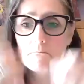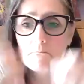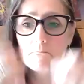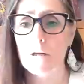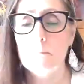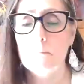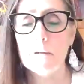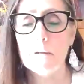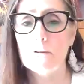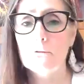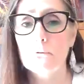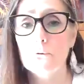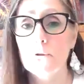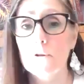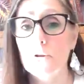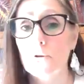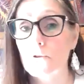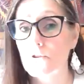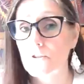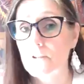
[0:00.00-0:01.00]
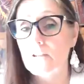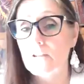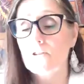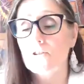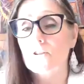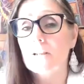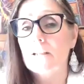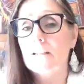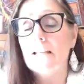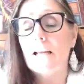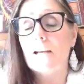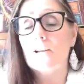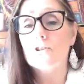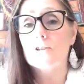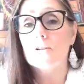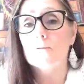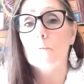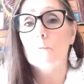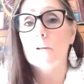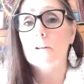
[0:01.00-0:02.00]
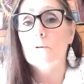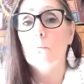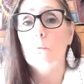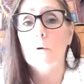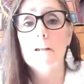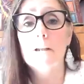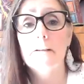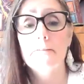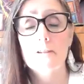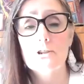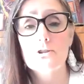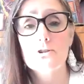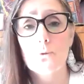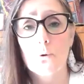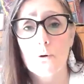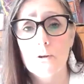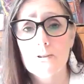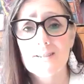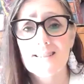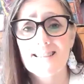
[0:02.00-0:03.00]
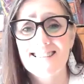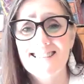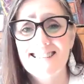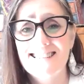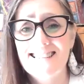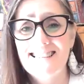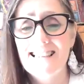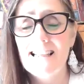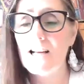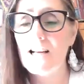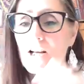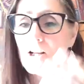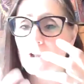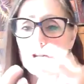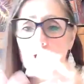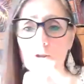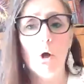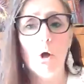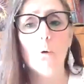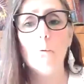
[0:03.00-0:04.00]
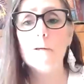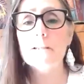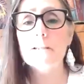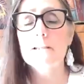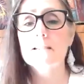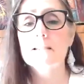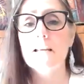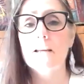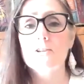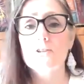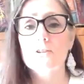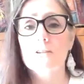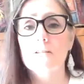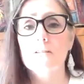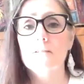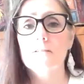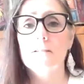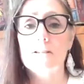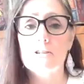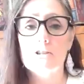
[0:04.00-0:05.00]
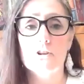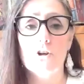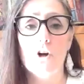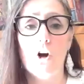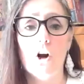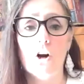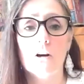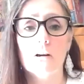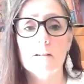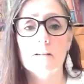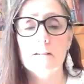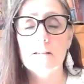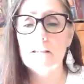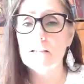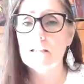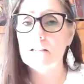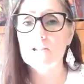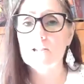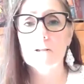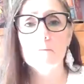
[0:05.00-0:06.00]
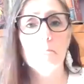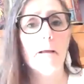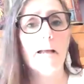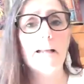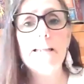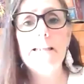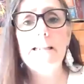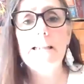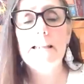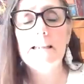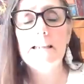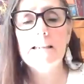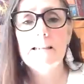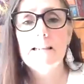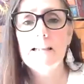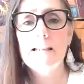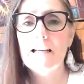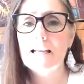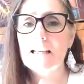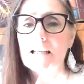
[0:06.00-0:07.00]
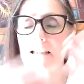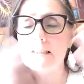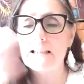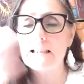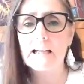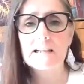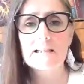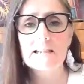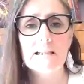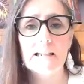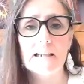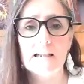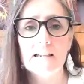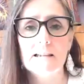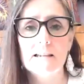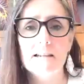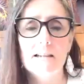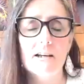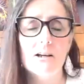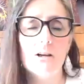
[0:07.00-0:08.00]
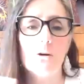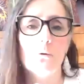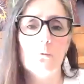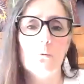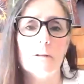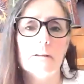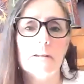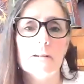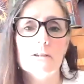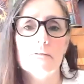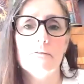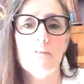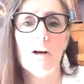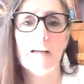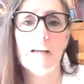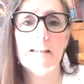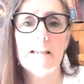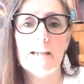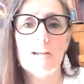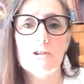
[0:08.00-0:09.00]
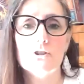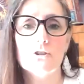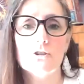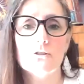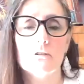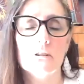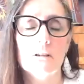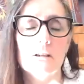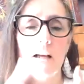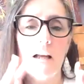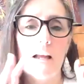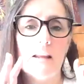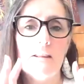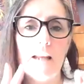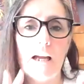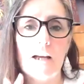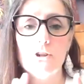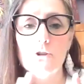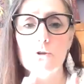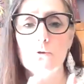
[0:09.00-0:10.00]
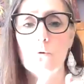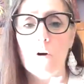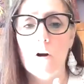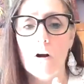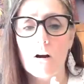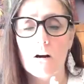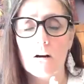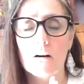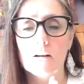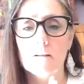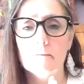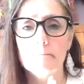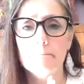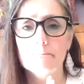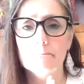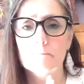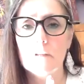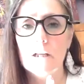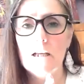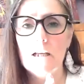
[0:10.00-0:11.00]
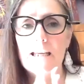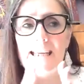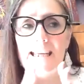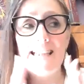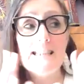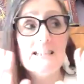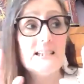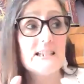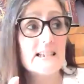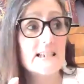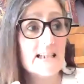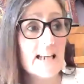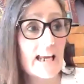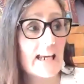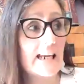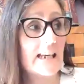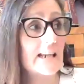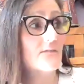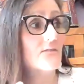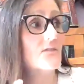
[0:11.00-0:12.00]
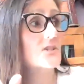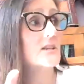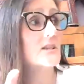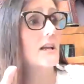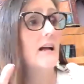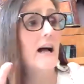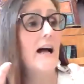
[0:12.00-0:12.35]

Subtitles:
Maybe through your center connection with the one loving source, low into center, to the heart, to the belly, connecting with the divine nature that you are. It saves